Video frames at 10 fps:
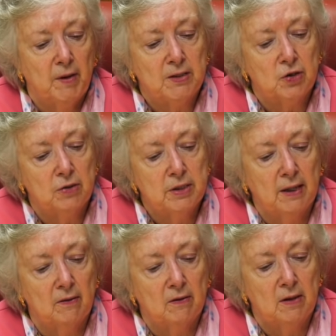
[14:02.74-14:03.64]
it turned
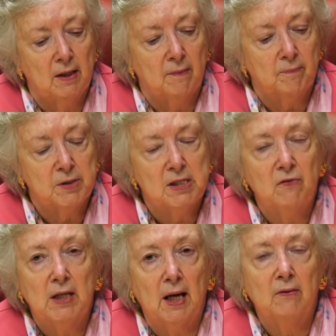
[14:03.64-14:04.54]
out that
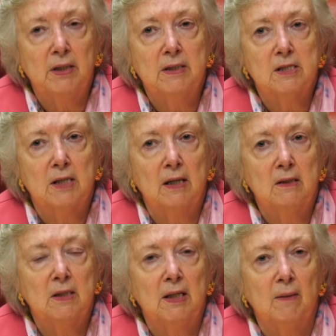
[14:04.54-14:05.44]
Pacific County
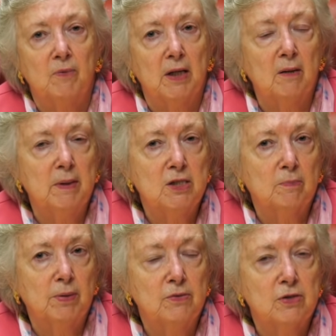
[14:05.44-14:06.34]
decided to keep their beach
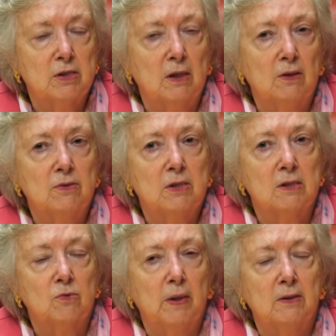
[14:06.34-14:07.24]
approaches closed
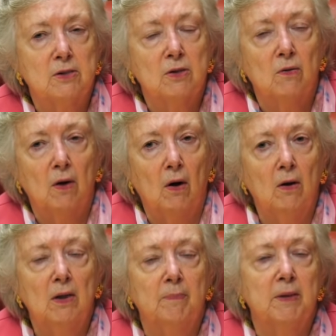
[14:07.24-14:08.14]
as well, so
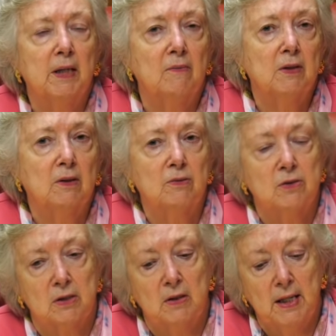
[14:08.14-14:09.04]
all up and down the
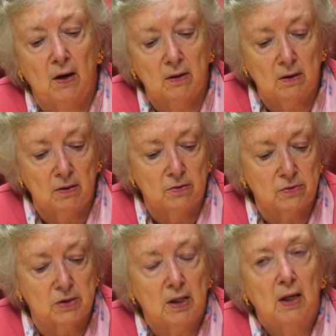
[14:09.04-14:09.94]
coast, they are
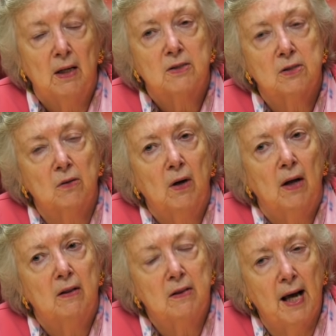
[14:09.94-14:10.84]
closed. So
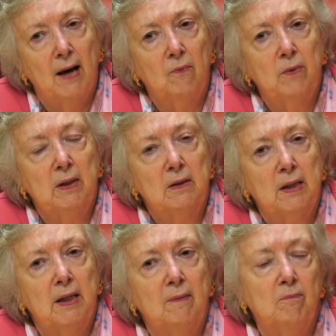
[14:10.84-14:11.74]
that will
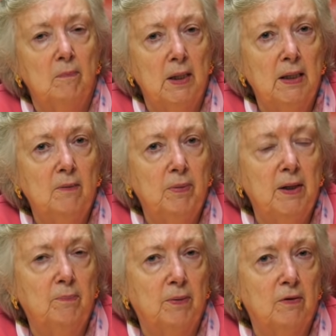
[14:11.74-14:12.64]
keep many
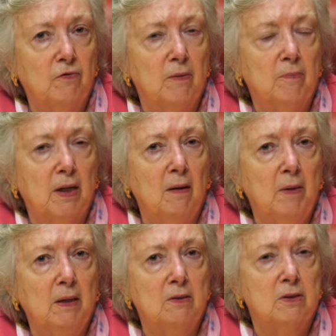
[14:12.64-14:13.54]
people from
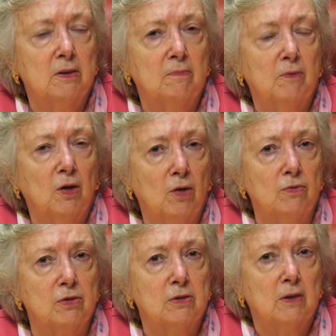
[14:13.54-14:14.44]
coming to the
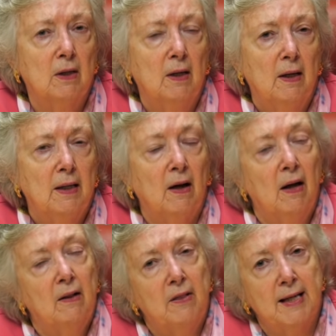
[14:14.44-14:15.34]
coast. Now,
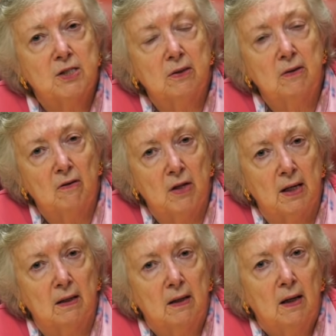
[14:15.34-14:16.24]
that's a good
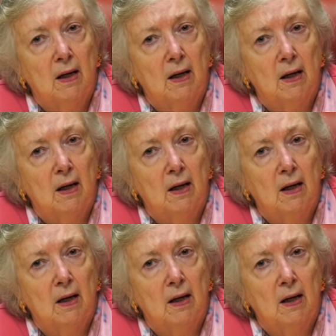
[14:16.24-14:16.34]
thing